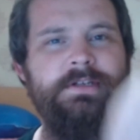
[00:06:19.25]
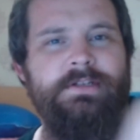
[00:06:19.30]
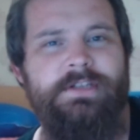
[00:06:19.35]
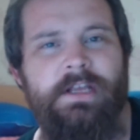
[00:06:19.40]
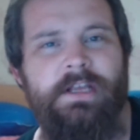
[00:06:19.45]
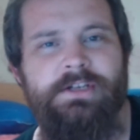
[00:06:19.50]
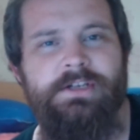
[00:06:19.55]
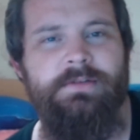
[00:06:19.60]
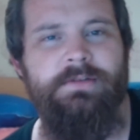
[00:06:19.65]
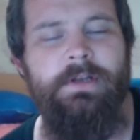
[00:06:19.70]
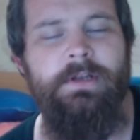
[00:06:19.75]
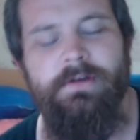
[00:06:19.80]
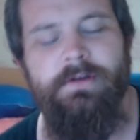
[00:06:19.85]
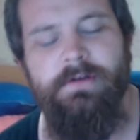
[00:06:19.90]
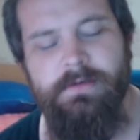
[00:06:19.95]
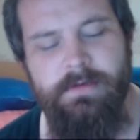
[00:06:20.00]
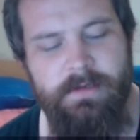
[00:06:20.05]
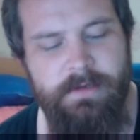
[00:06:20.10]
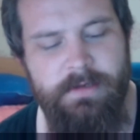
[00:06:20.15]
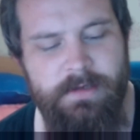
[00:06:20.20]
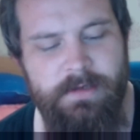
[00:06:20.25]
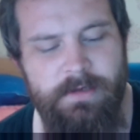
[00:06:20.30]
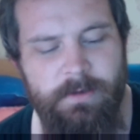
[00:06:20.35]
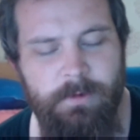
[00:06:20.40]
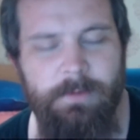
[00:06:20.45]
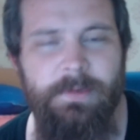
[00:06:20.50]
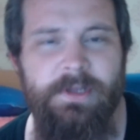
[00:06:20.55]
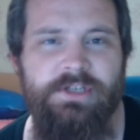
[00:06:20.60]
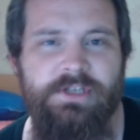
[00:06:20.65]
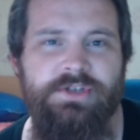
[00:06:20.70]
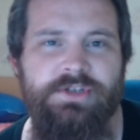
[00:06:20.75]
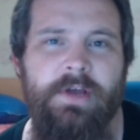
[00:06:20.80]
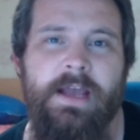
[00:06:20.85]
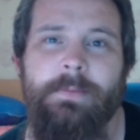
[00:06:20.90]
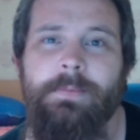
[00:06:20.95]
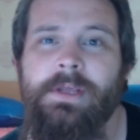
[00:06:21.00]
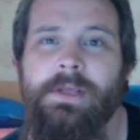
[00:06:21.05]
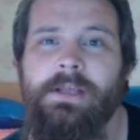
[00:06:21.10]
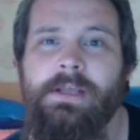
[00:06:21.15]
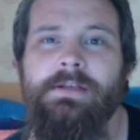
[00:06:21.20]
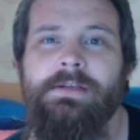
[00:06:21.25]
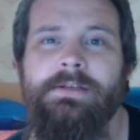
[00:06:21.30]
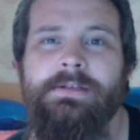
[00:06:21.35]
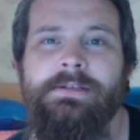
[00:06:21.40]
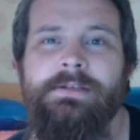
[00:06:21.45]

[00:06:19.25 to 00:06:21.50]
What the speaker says: the section below, what makes you happy.